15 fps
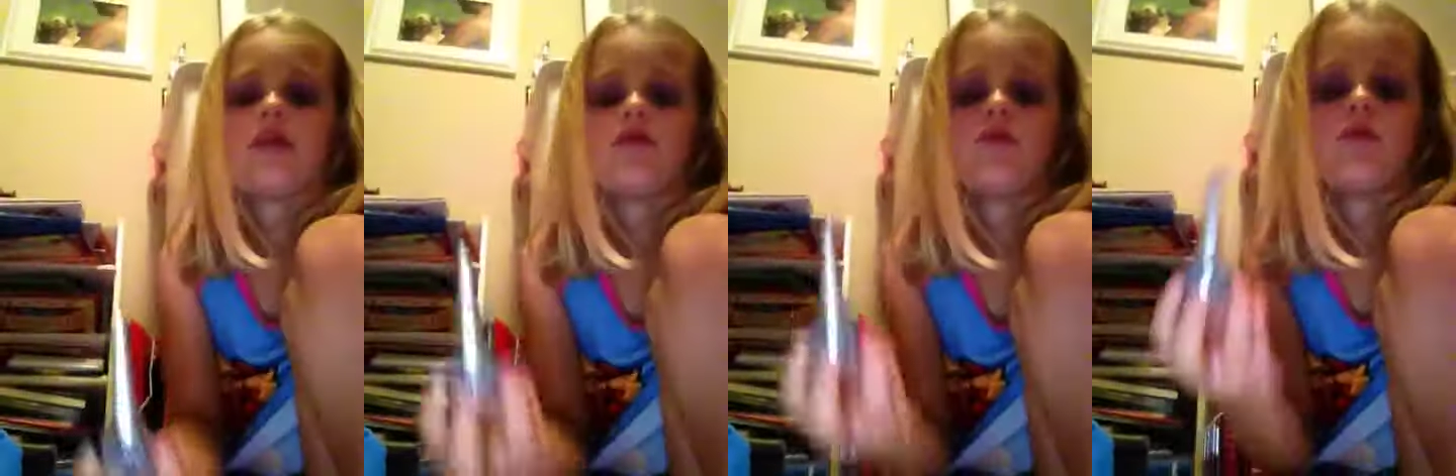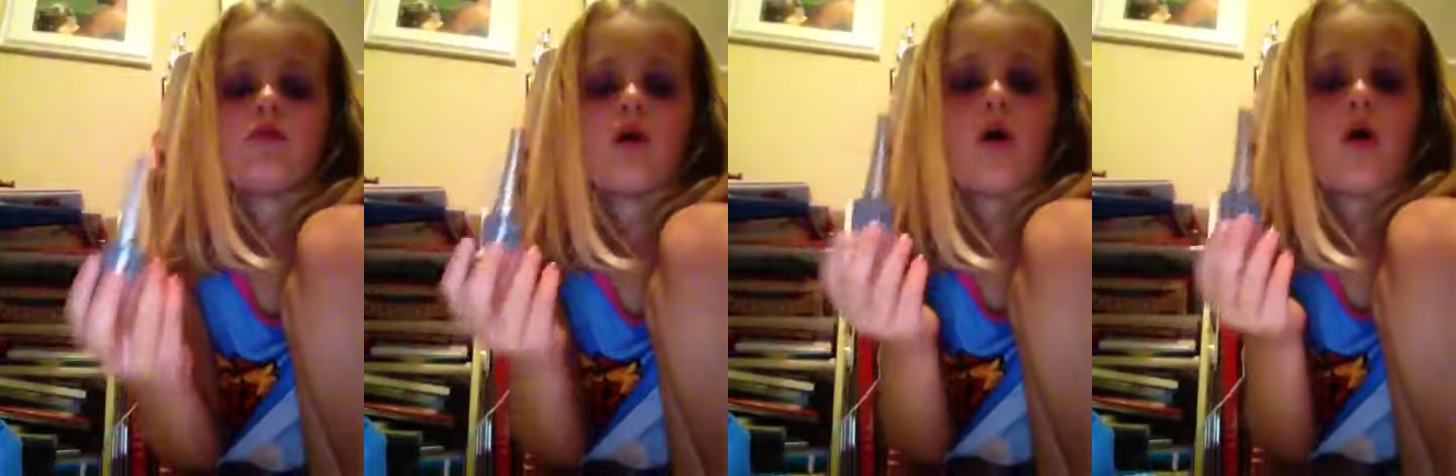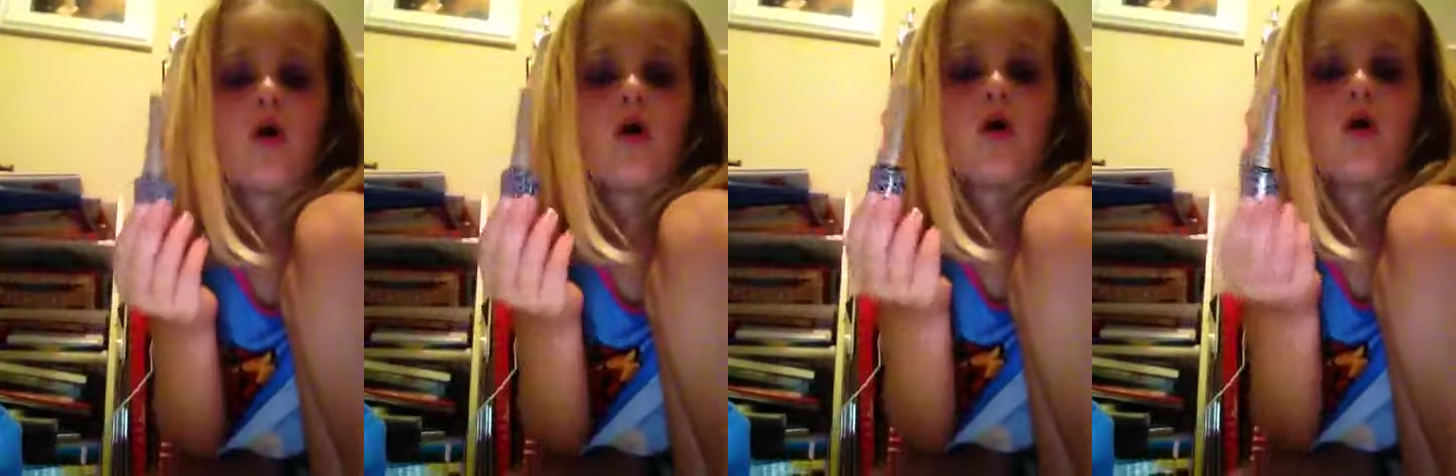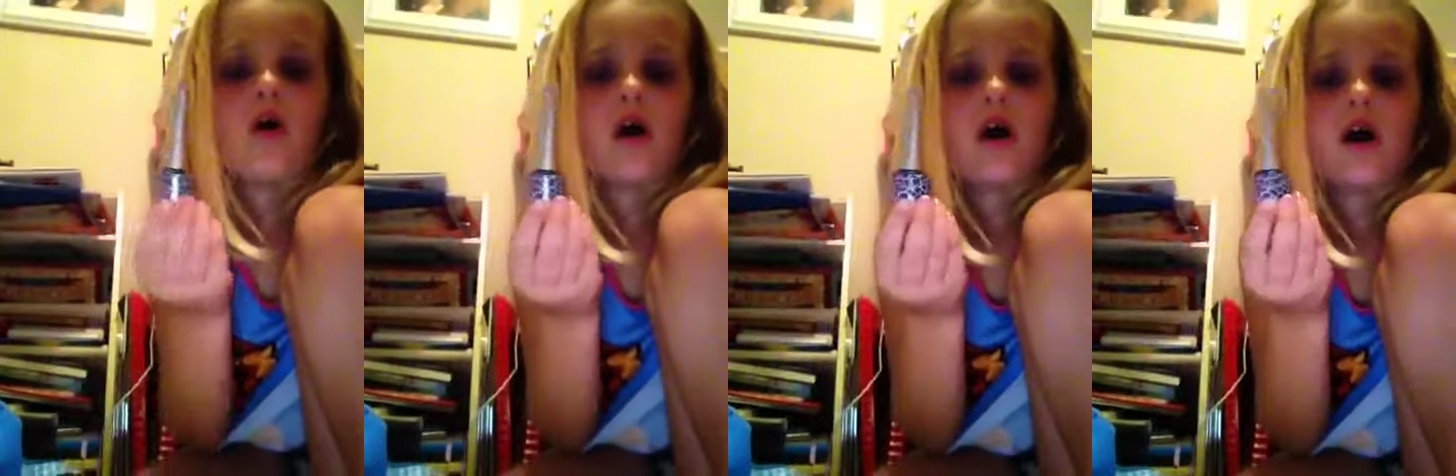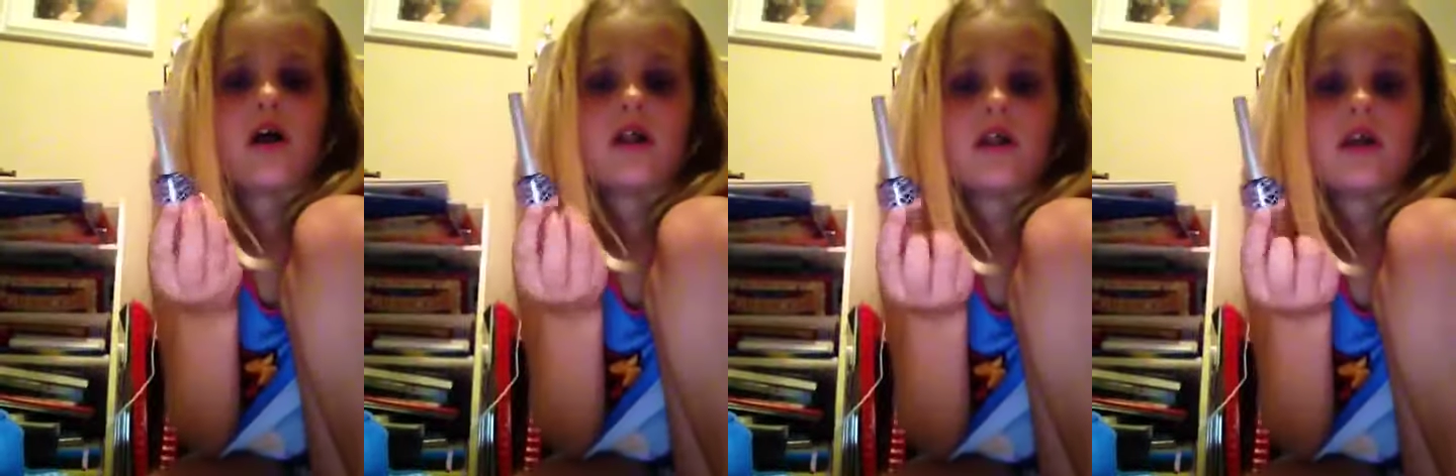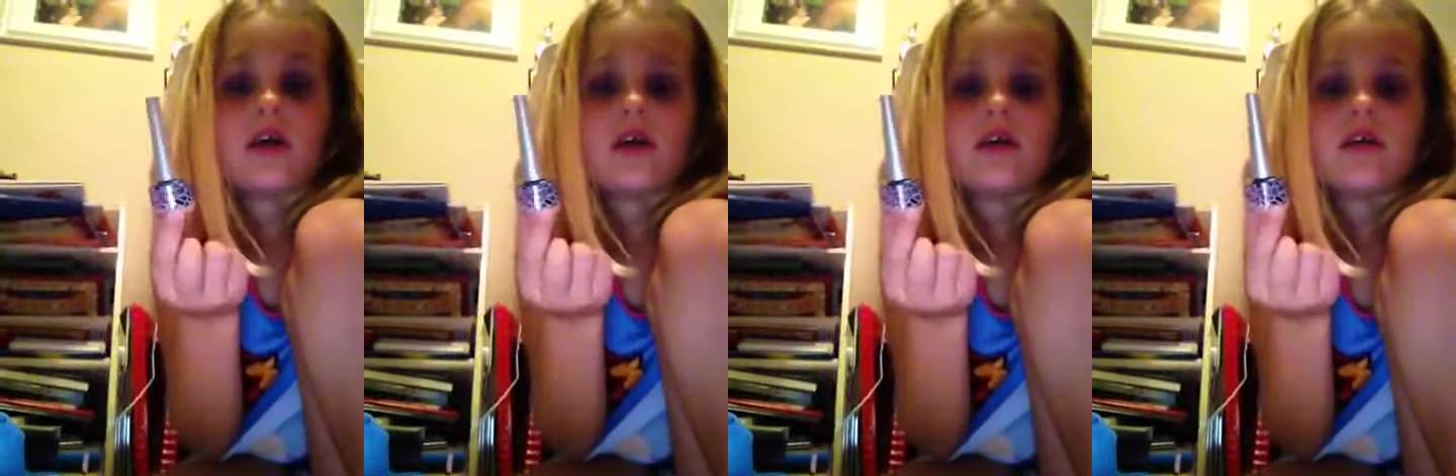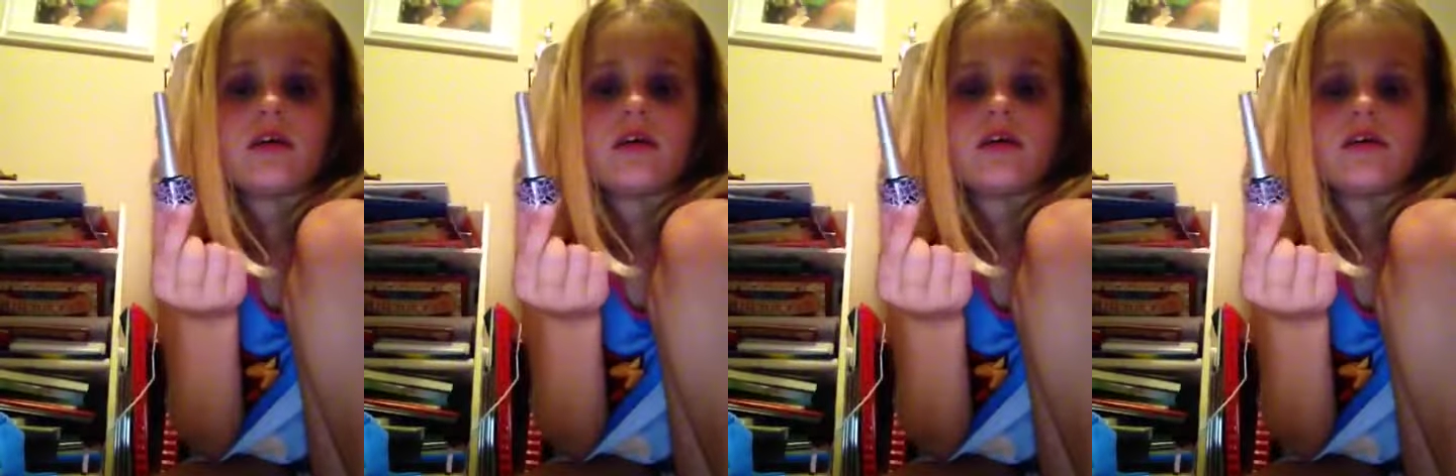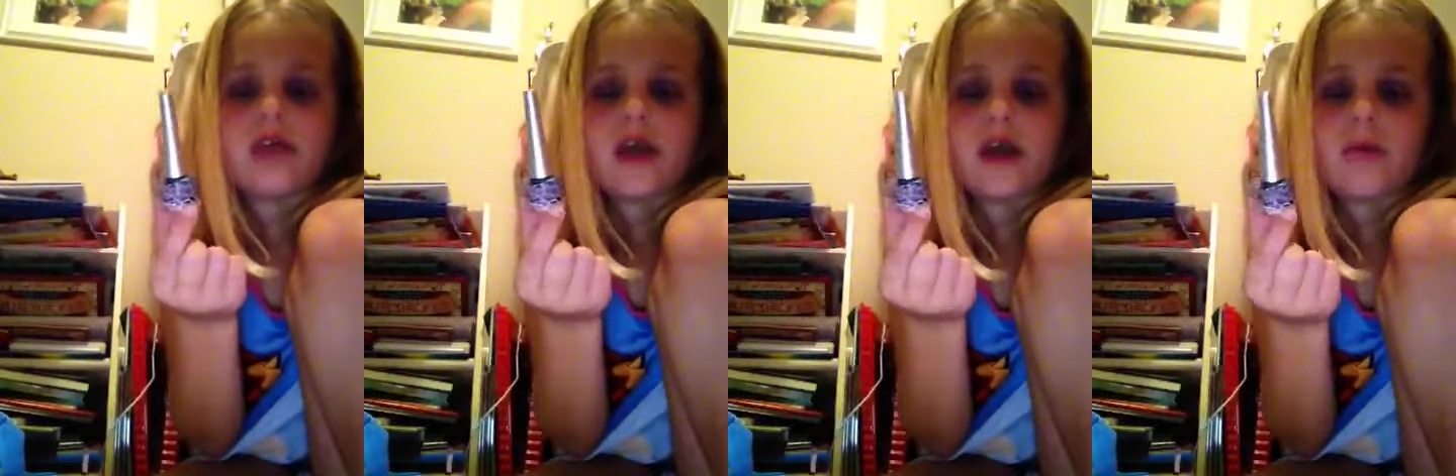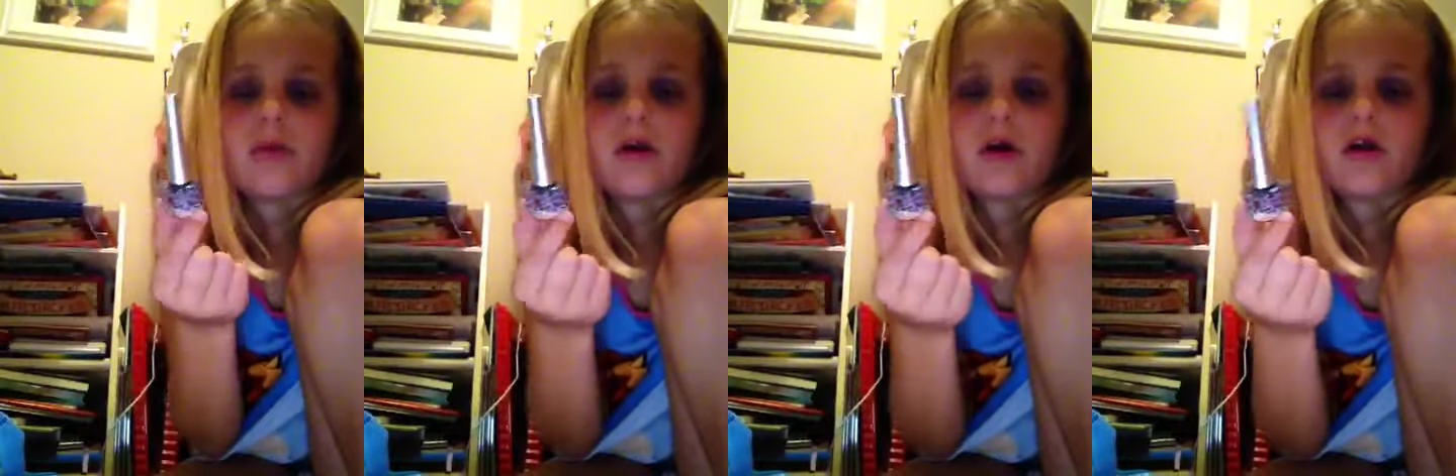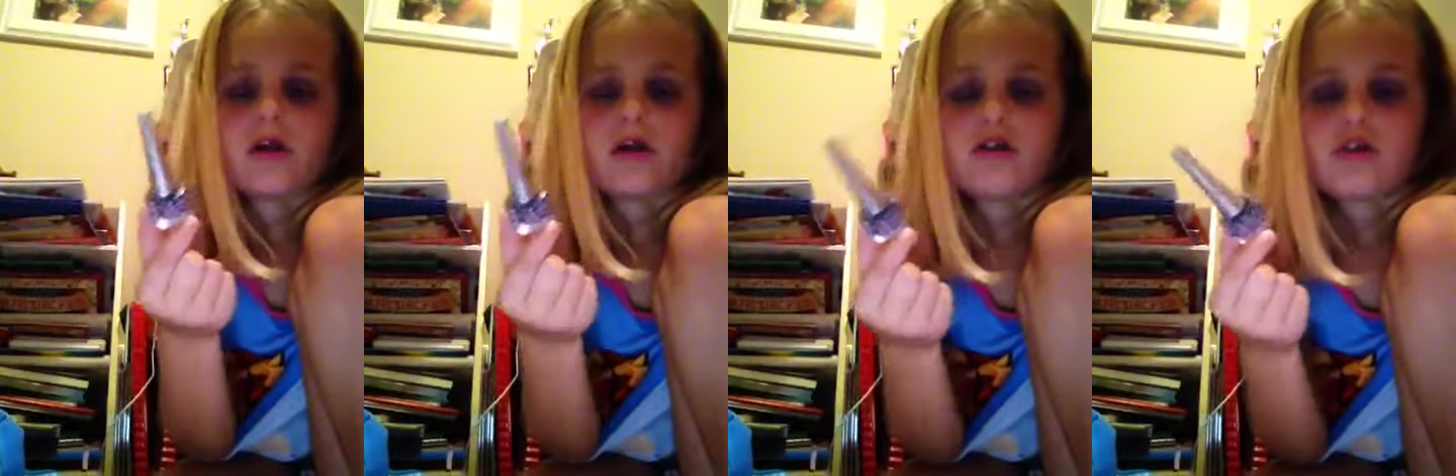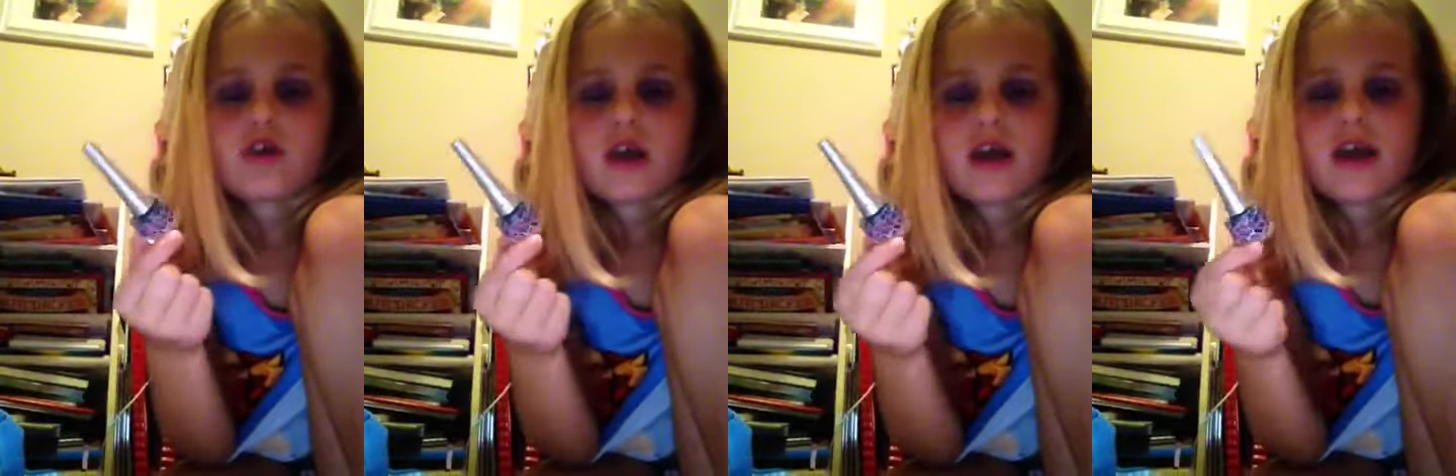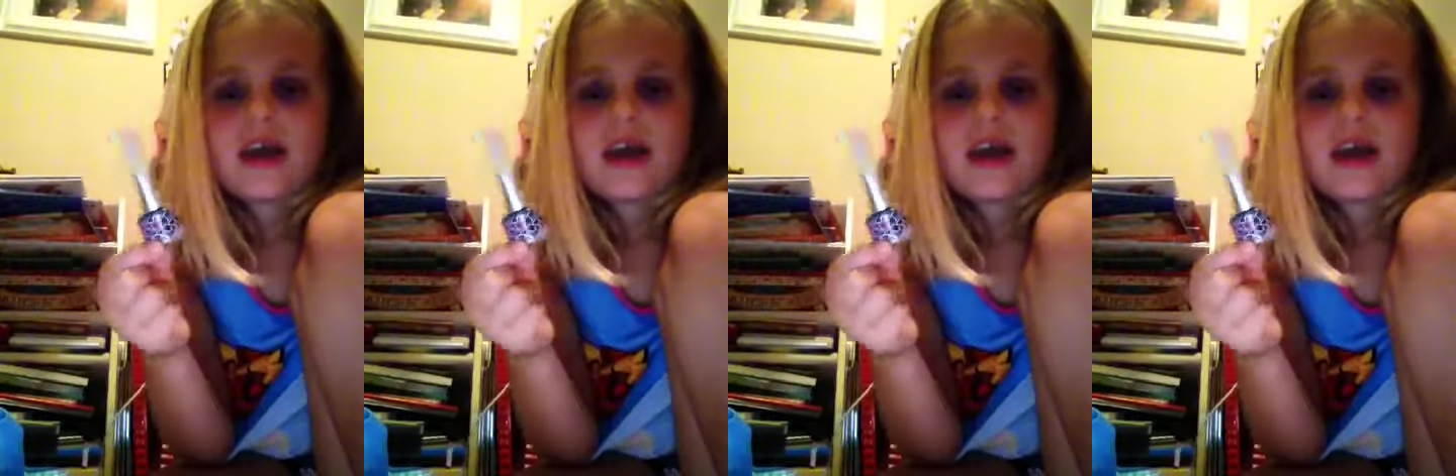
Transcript: of long lip nail polish.